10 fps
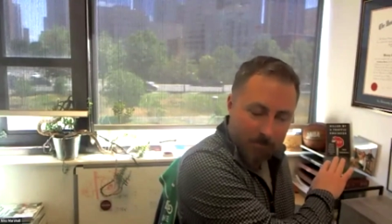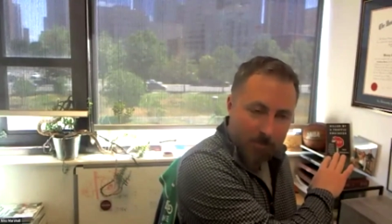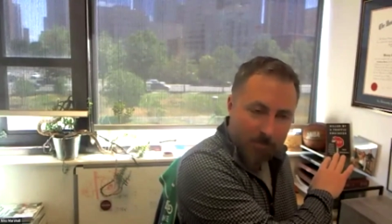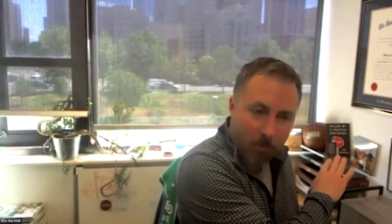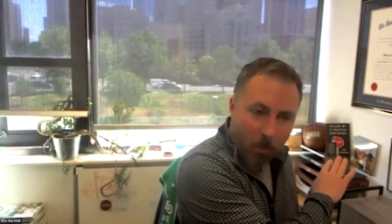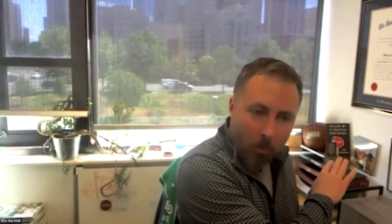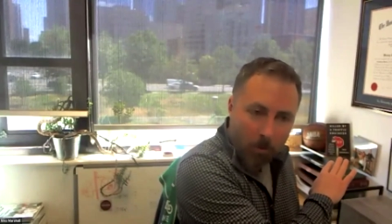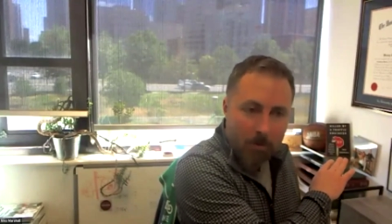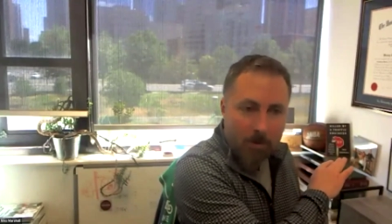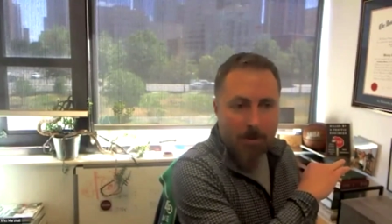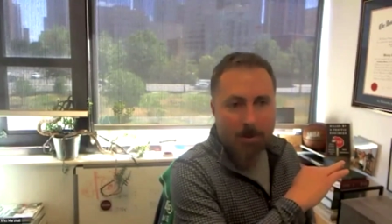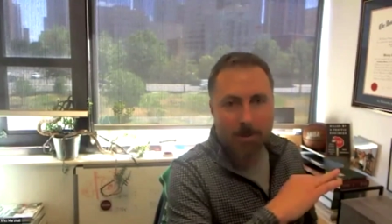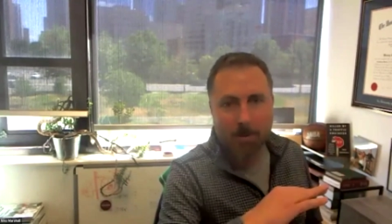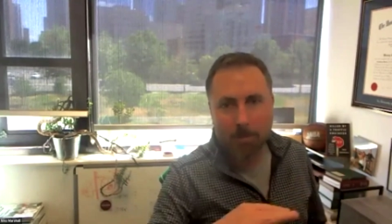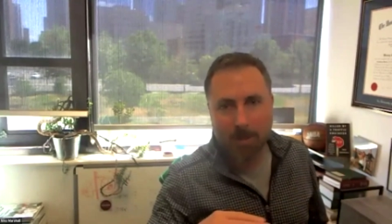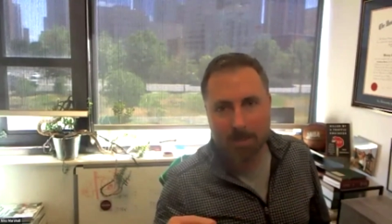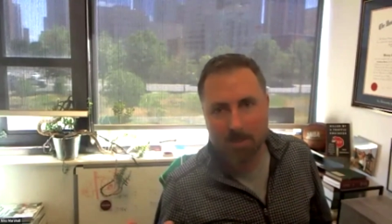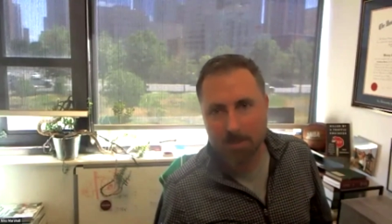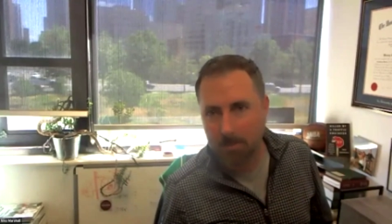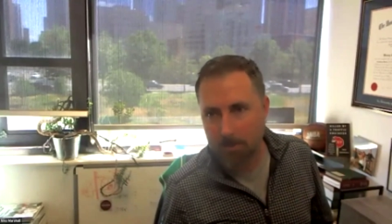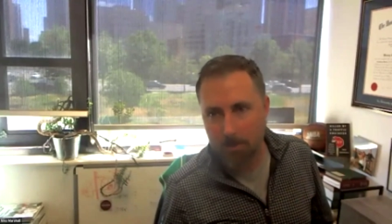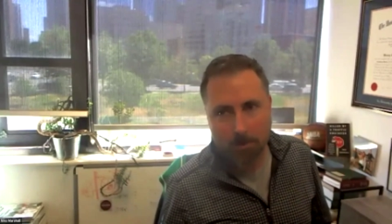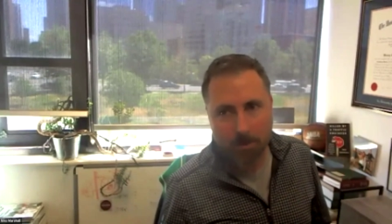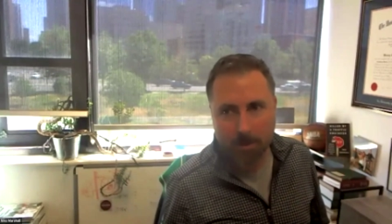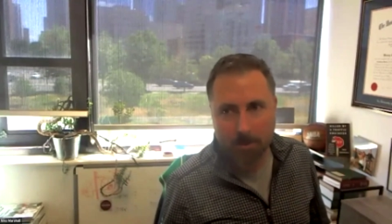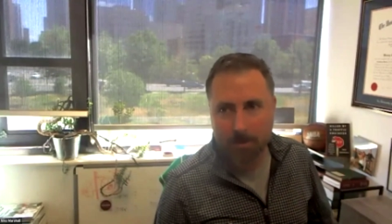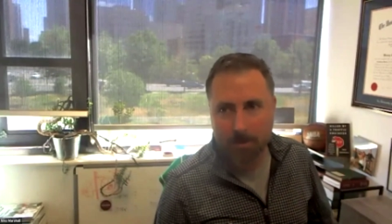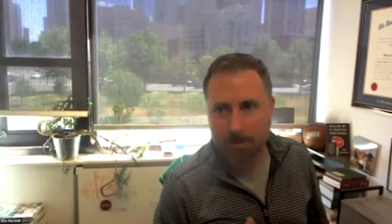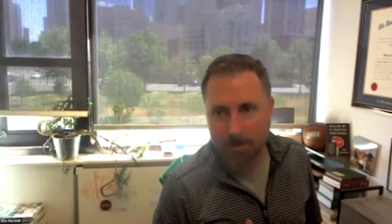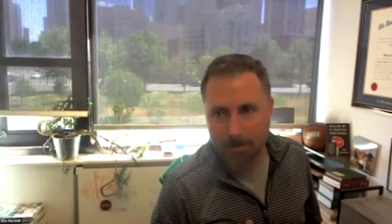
before, but I still don't think